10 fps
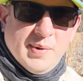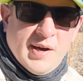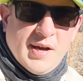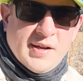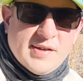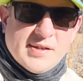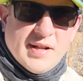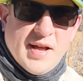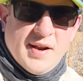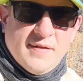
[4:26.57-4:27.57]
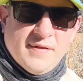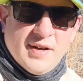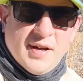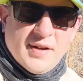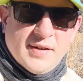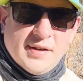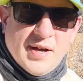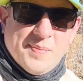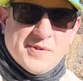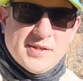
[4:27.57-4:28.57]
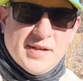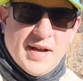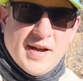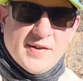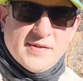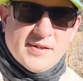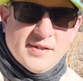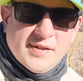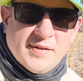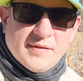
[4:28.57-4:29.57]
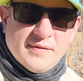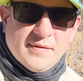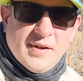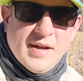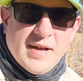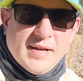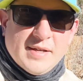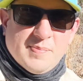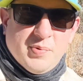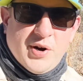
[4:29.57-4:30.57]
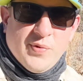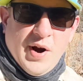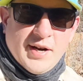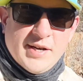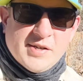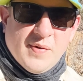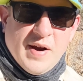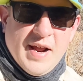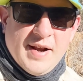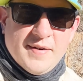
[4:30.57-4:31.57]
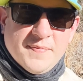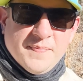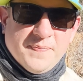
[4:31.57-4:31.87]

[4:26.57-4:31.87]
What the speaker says: but there's a lot of ups and downs and some pretty rocky terrain.